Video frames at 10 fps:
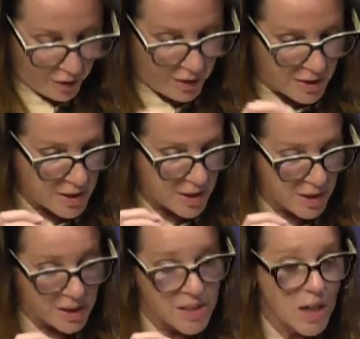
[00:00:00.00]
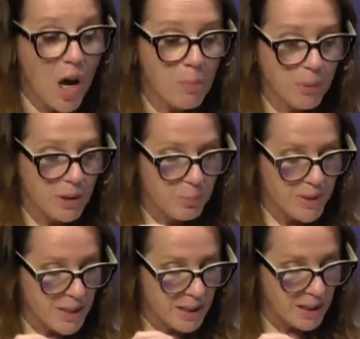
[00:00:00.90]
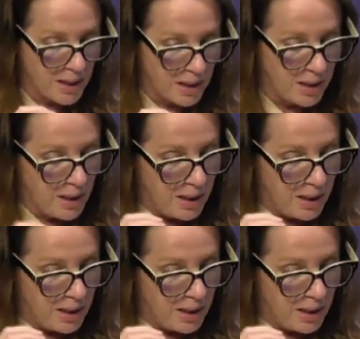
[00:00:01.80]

this this couple in particular